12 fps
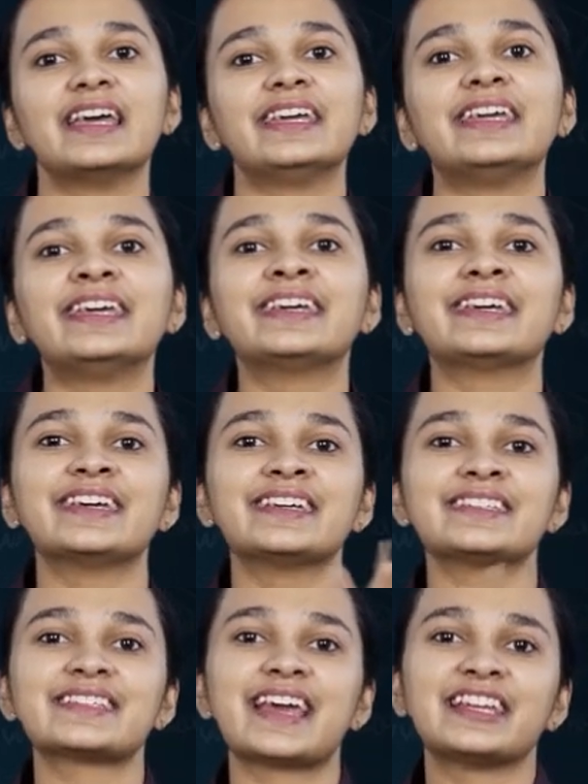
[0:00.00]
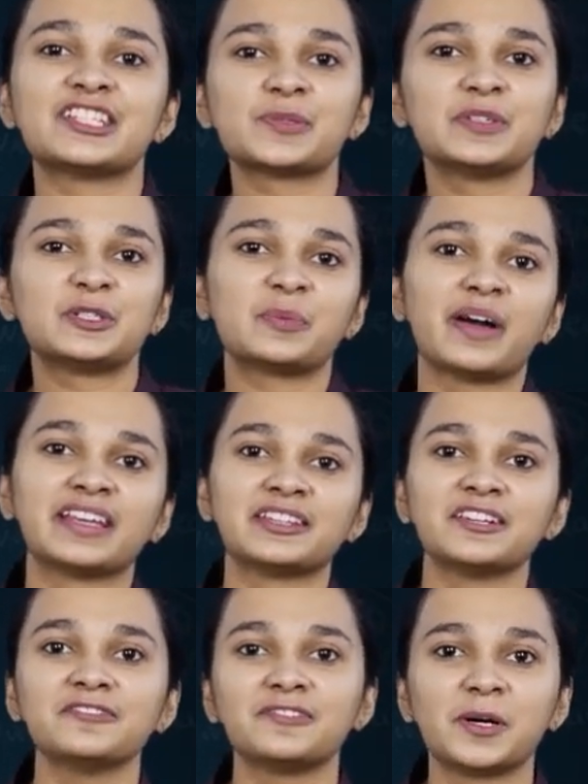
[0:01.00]
he is eligible to bind
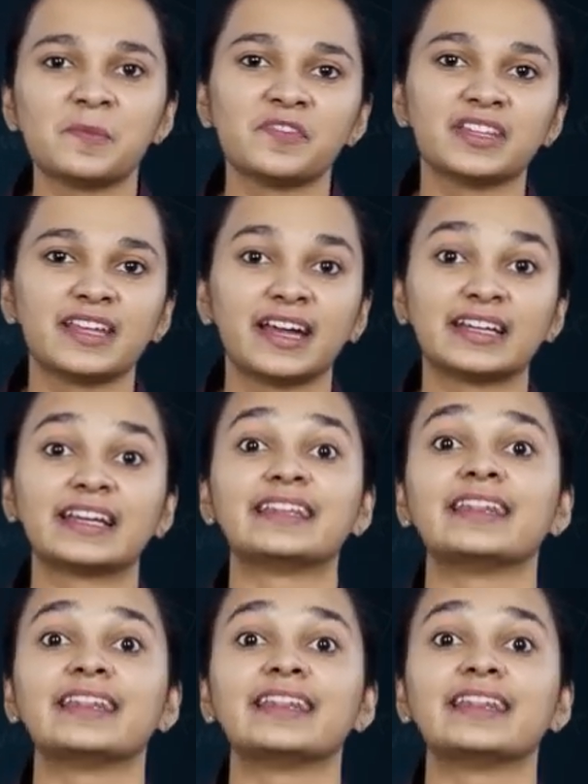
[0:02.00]
the firm with that.